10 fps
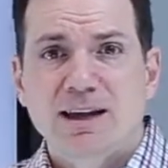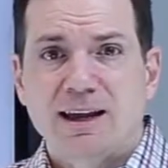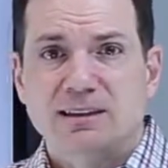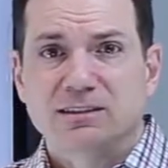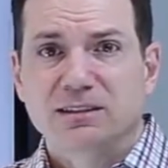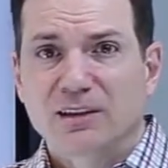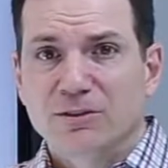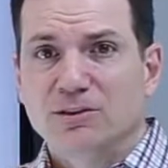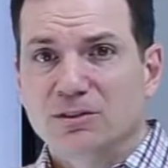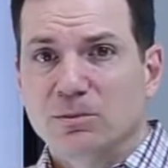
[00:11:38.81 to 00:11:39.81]
and see if
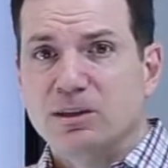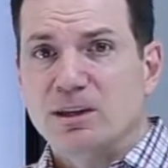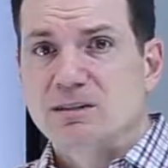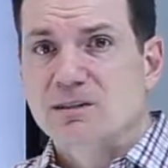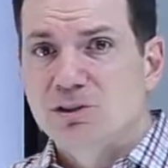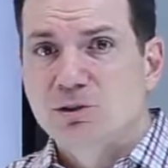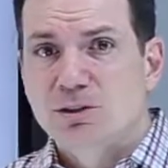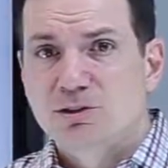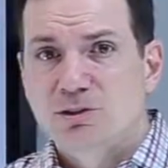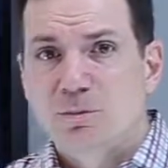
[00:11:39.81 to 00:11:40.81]
there's some things that you
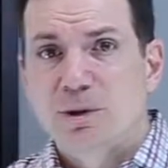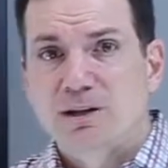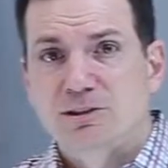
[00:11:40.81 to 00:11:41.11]
can do to better